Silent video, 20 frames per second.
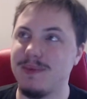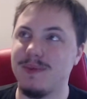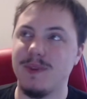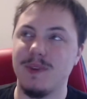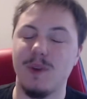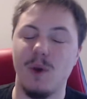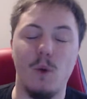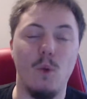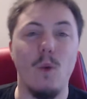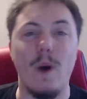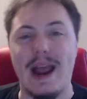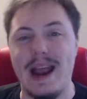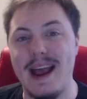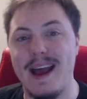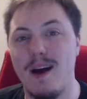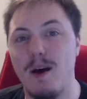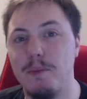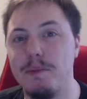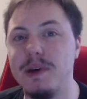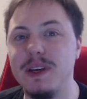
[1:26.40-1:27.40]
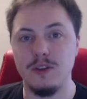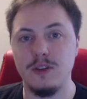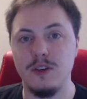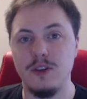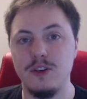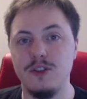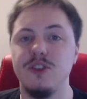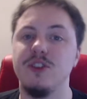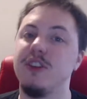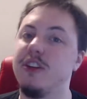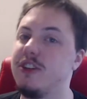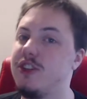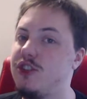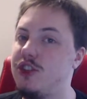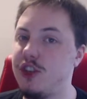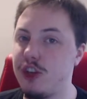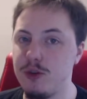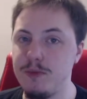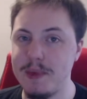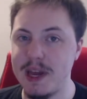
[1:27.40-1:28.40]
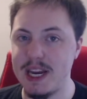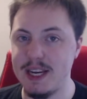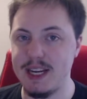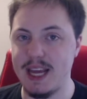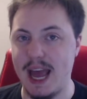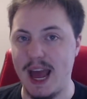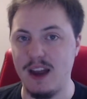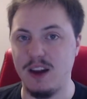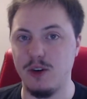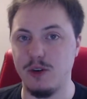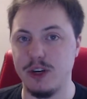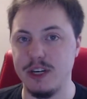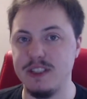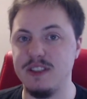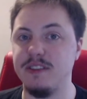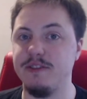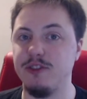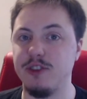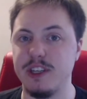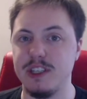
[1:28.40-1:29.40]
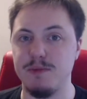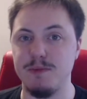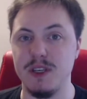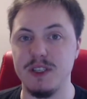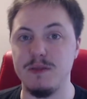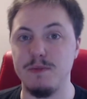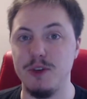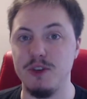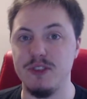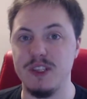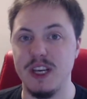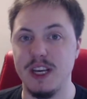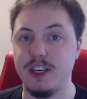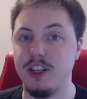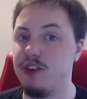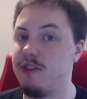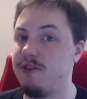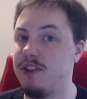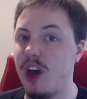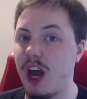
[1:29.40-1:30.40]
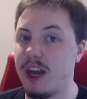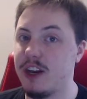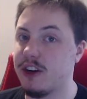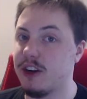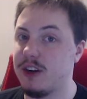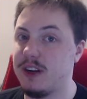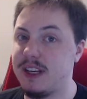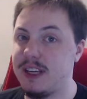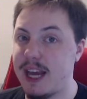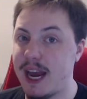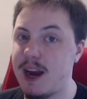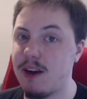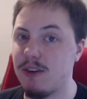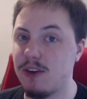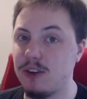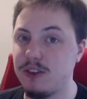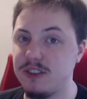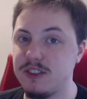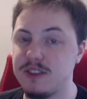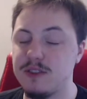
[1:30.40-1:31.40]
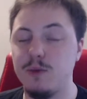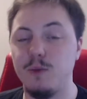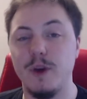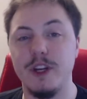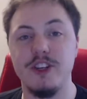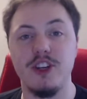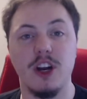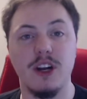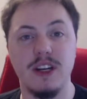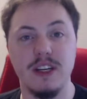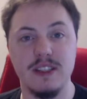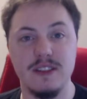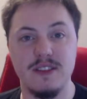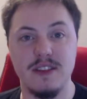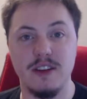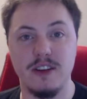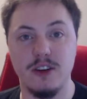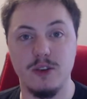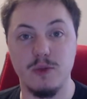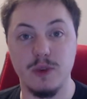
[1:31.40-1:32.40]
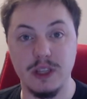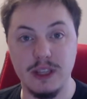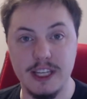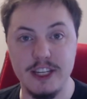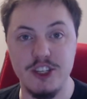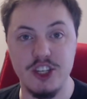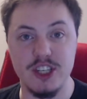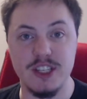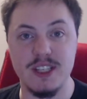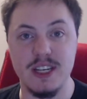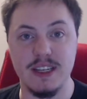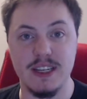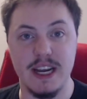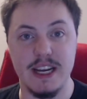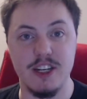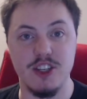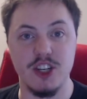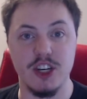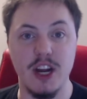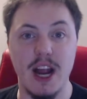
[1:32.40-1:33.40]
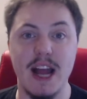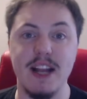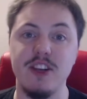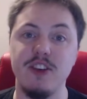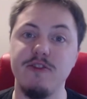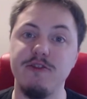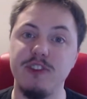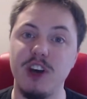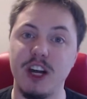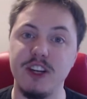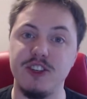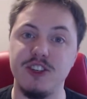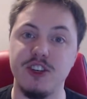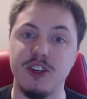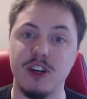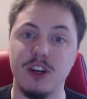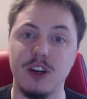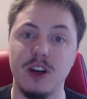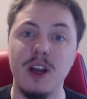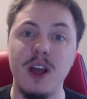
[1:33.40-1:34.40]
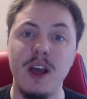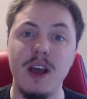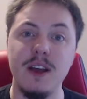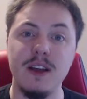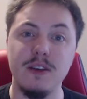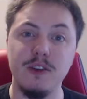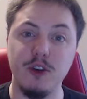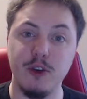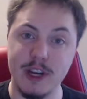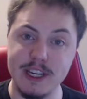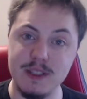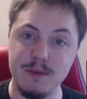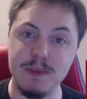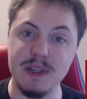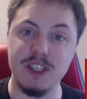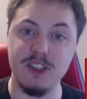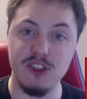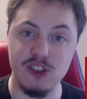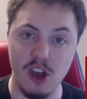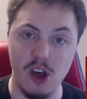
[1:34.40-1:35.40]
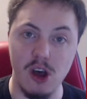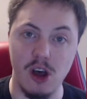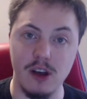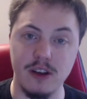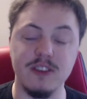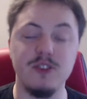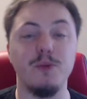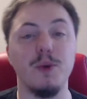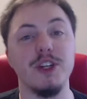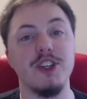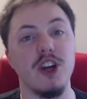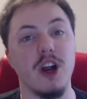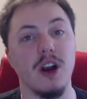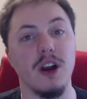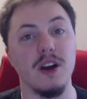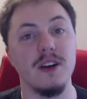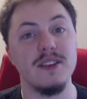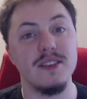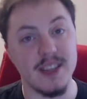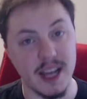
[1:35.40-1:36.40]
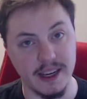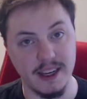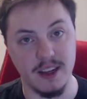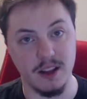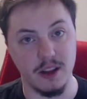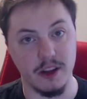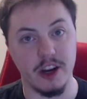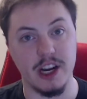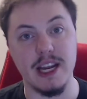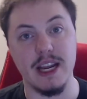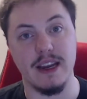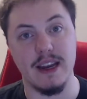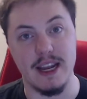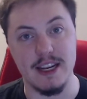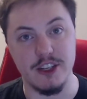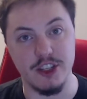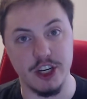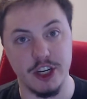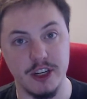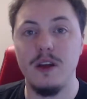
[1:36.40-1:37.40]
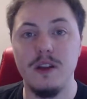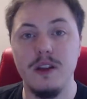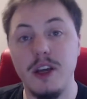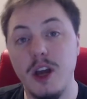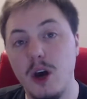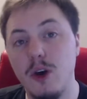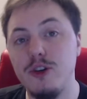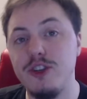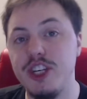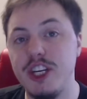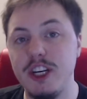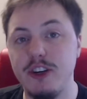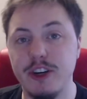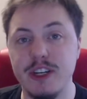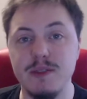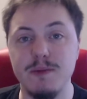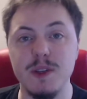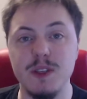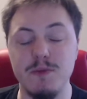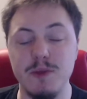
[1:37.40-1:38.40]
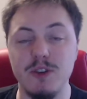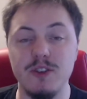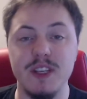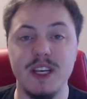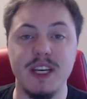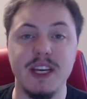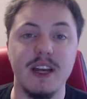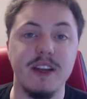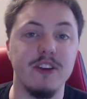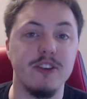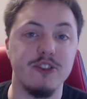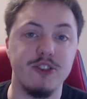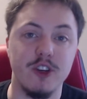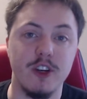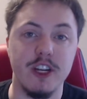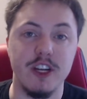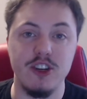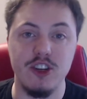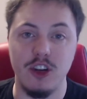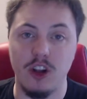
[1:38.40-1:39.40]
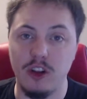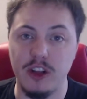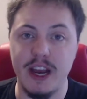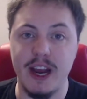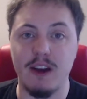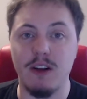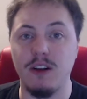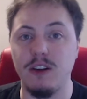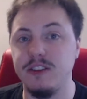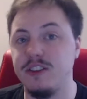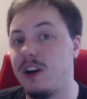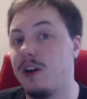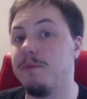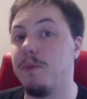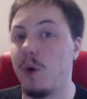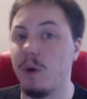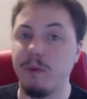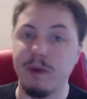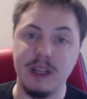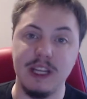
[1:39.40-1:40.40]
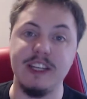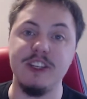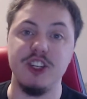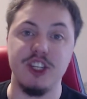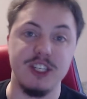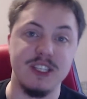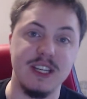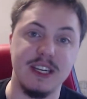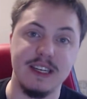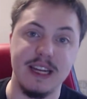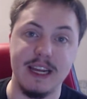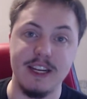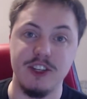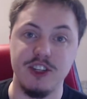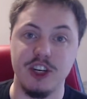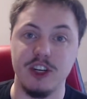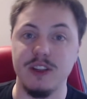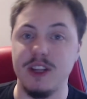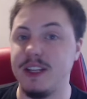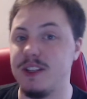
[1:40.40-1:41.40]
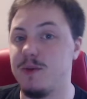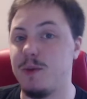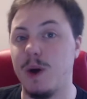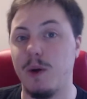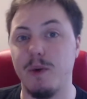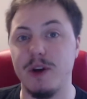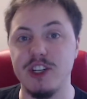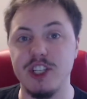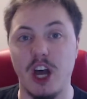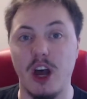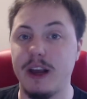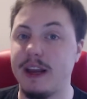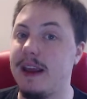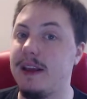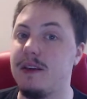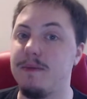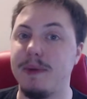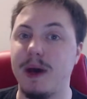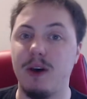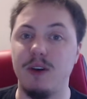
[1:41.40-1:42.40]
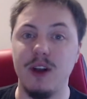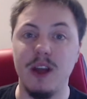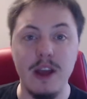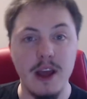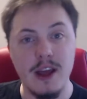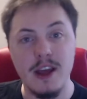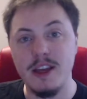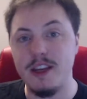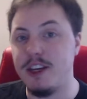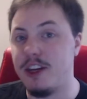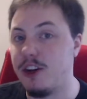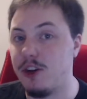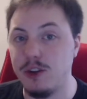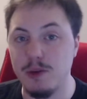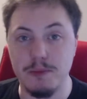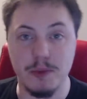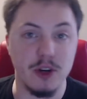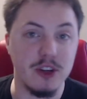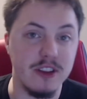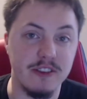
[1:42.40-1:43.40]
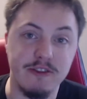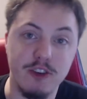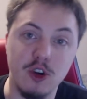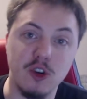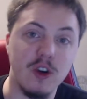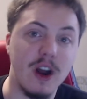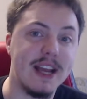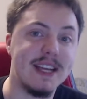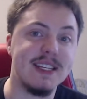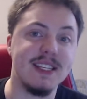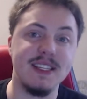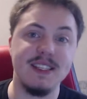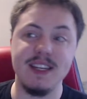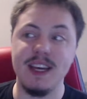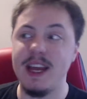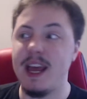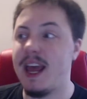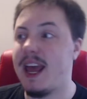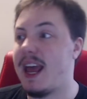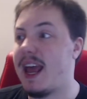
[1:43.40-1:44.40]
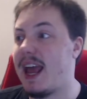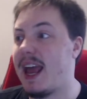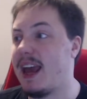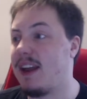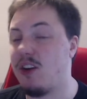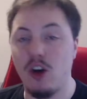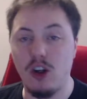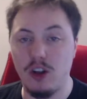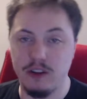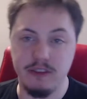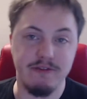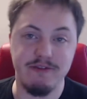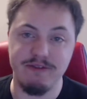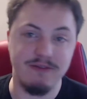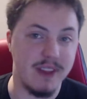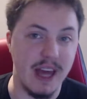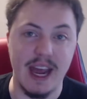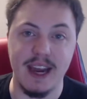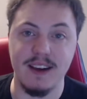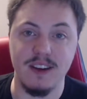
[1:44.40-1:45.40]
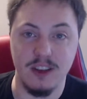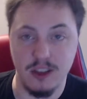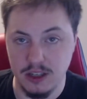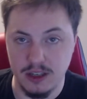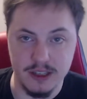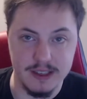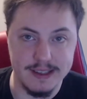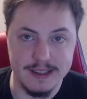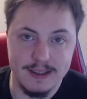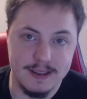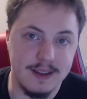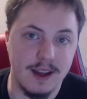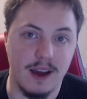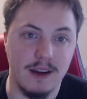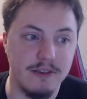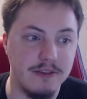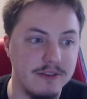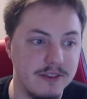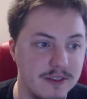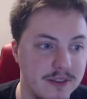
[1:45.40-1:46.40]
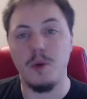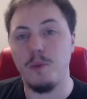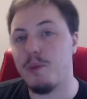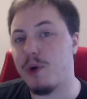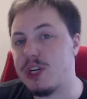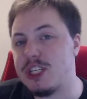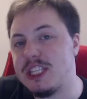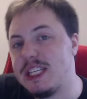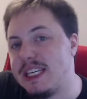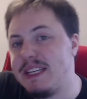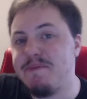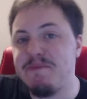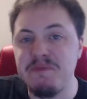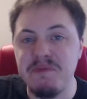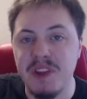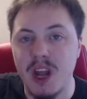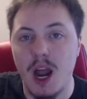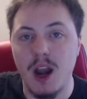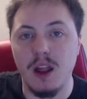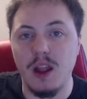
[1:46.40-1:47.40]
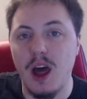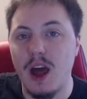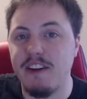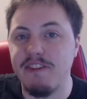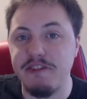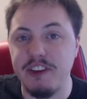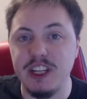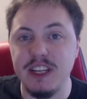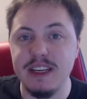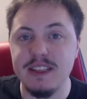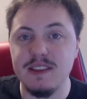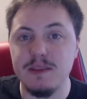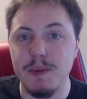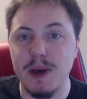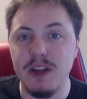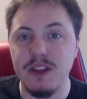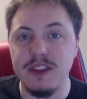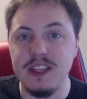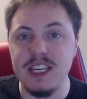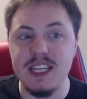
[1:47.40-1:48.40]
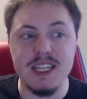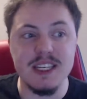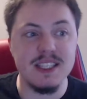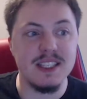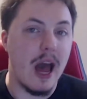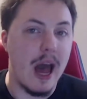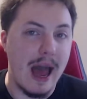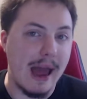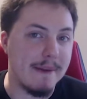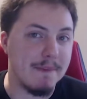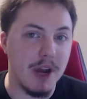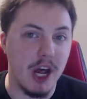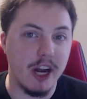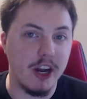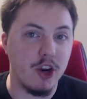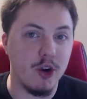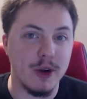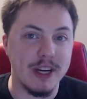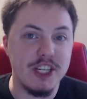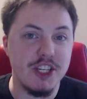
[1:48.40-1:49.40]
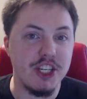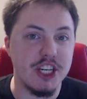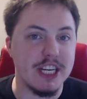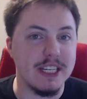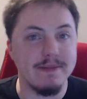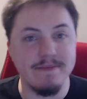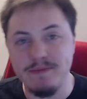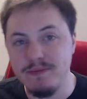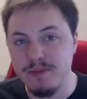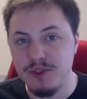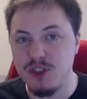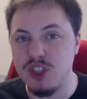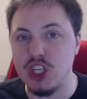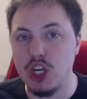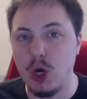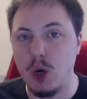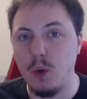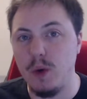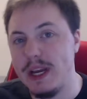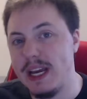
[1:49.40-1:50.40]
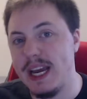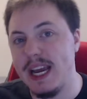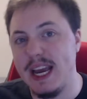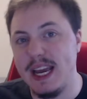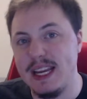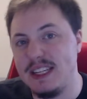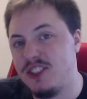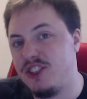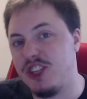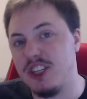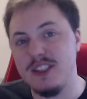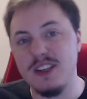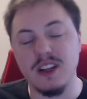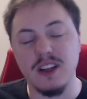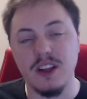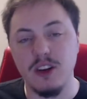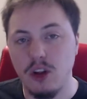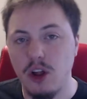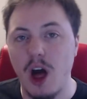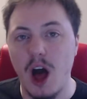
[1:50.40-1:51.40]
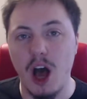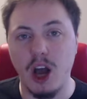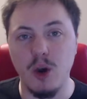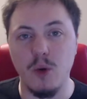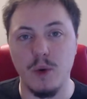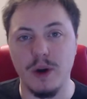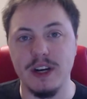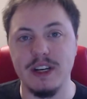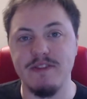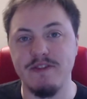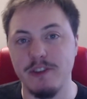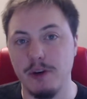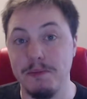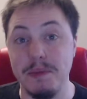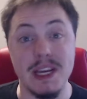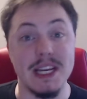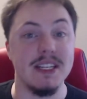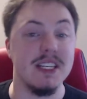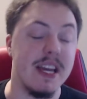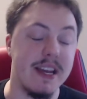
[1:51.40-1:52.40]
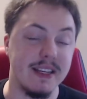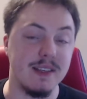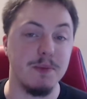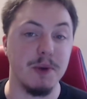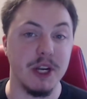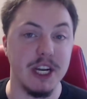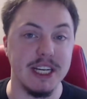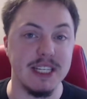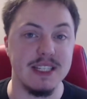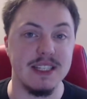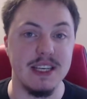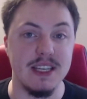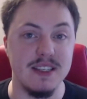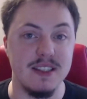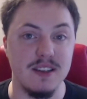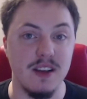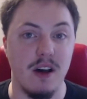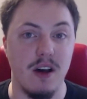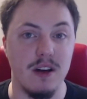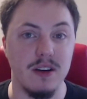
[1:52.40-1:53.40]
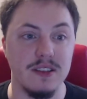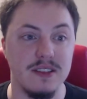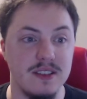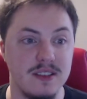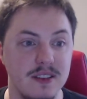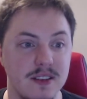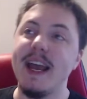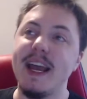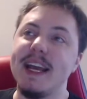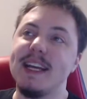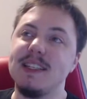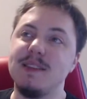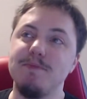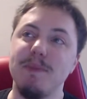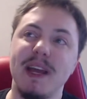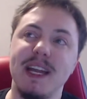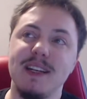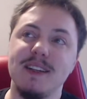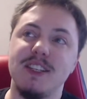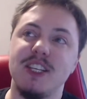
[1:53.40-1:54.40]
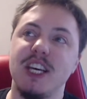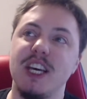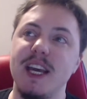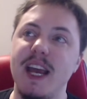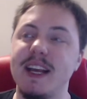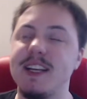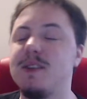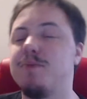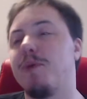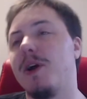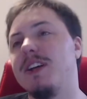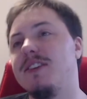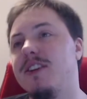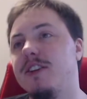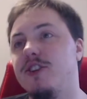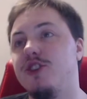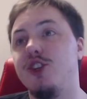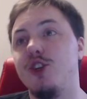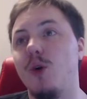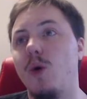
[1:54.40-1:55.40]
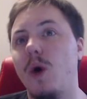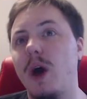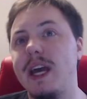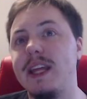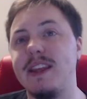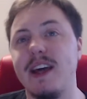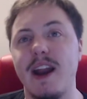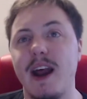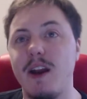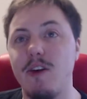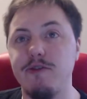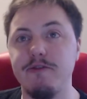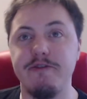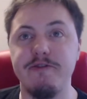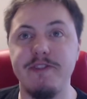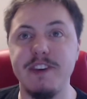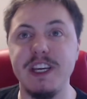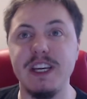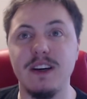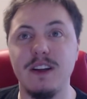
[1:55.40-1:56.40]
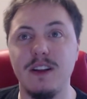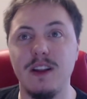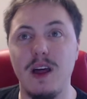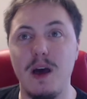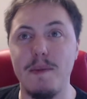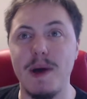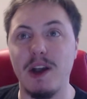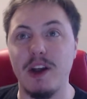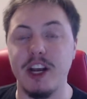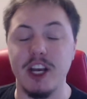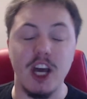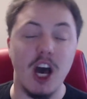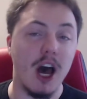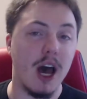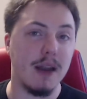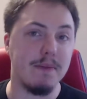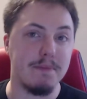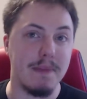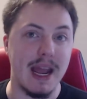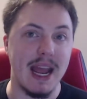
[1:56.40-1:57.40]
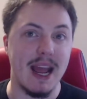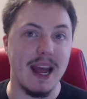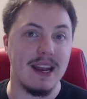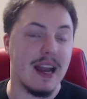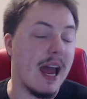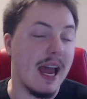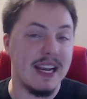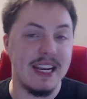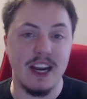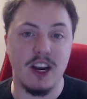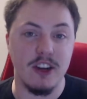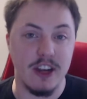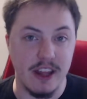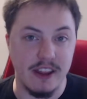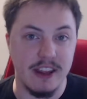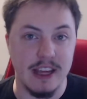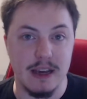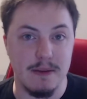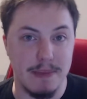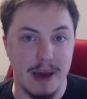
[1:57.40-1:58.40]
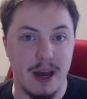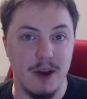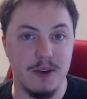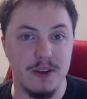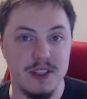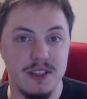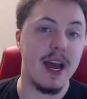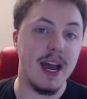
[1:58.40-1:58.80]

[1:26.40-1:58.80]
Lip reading: Wham. So there's two main categories of Christmas music. You've got your carols, which are considered religious in nature, and you've got your Christmas songs, which are secular in nature. The OG Christmas music and your traditional carols are more religious in nature. That's where we're talking about, the birth of Christ and all of that good stuff. Personally, not a lot of feelings about these. I'm not a Christian, so it's just a little awkward for me to experience these songs. It's meant to express a joy that I don't feel about a God-man I care nothing about.